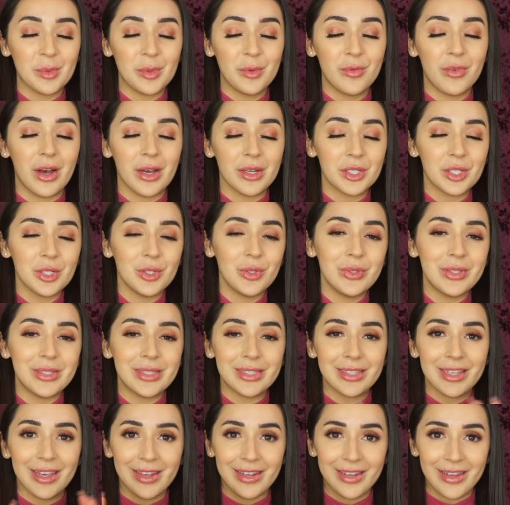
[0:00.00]
move on to
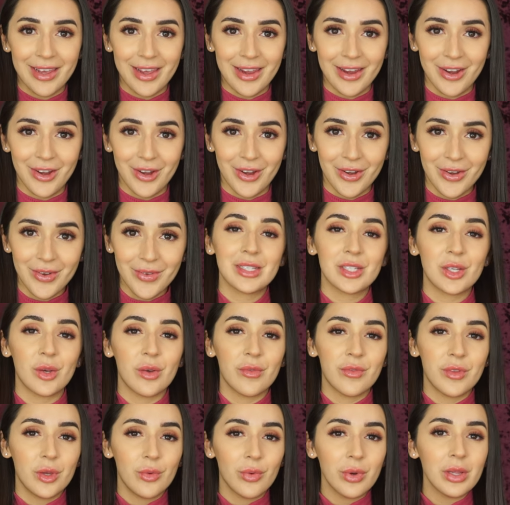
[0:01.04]
skincare. So
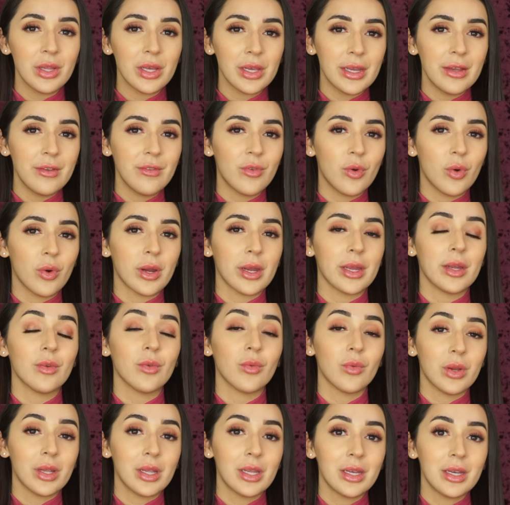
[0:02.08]
if you were looking for a
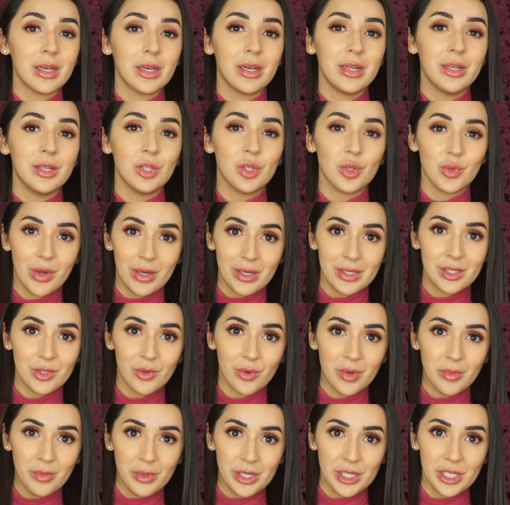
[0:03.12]
really good
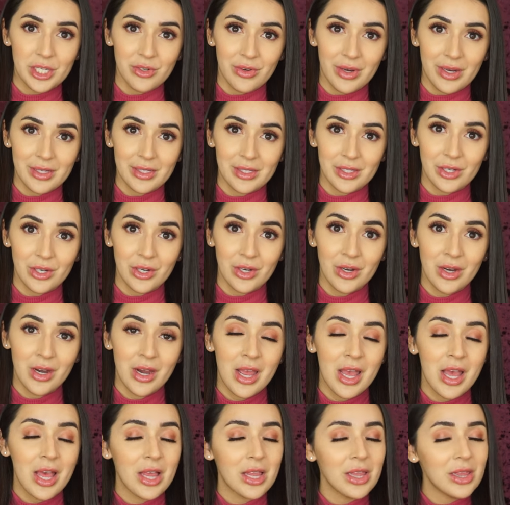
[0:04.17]
drugstore moisturizer,
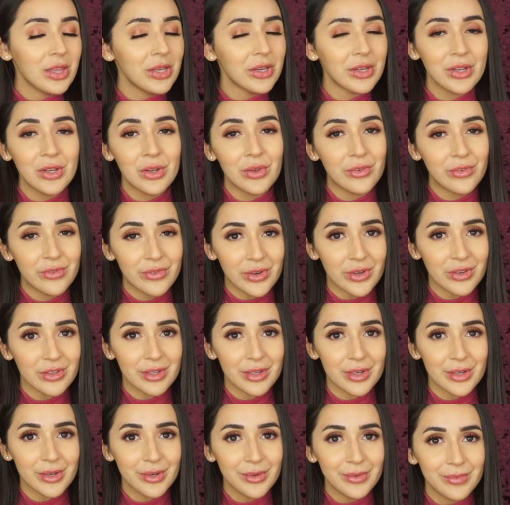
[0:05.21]
look no
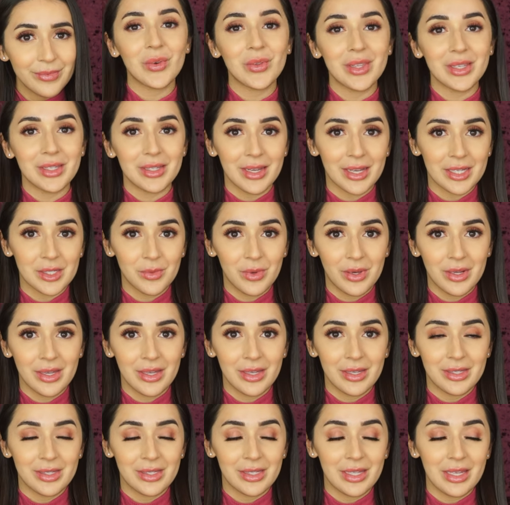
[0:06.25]
further. But this next one
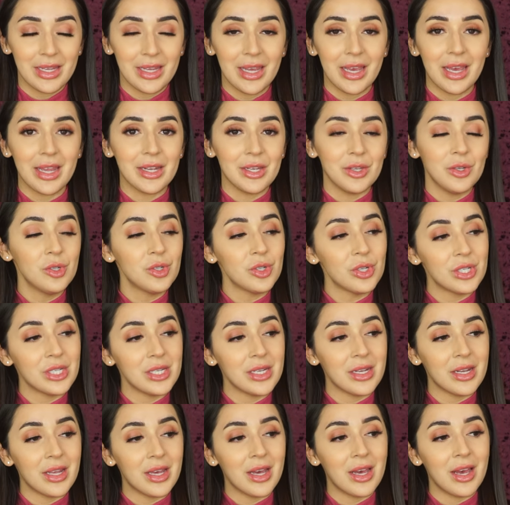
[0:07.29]
is the
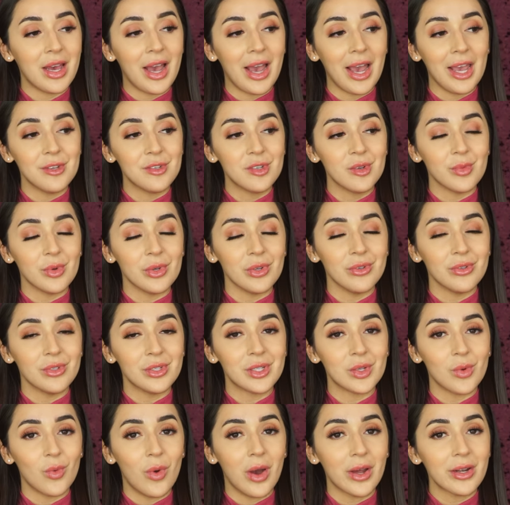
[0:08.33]
Neutrogena Hydro
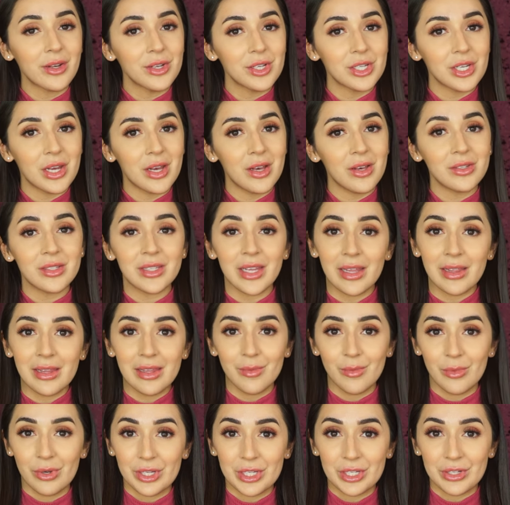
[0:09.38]
Boost Water Gel Daily
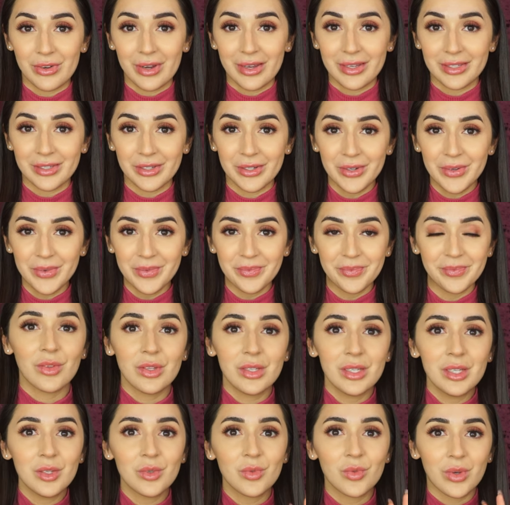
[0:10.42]
Moisturizer. So
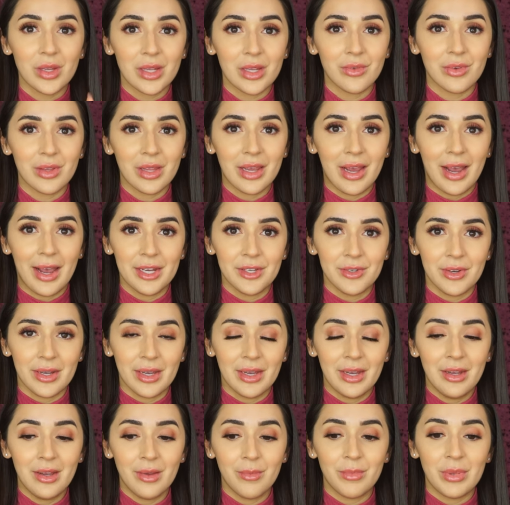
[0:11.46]
this is really, really
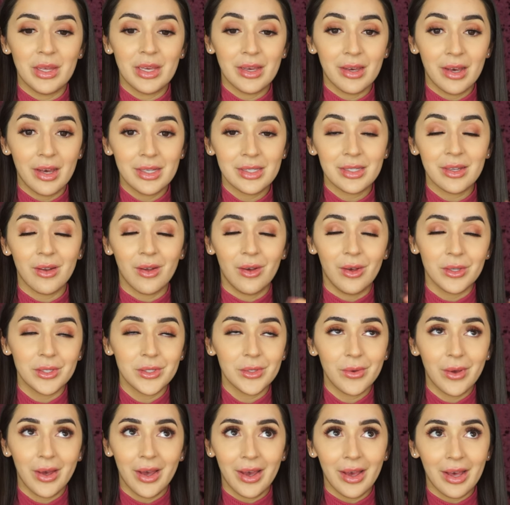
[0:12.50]
hydrating because it
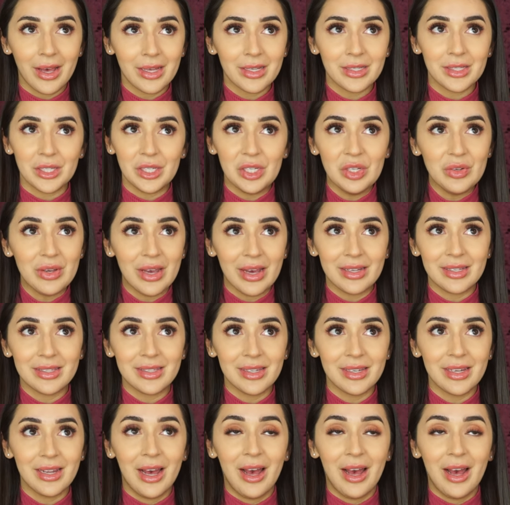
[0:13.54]
also has, you guessed it,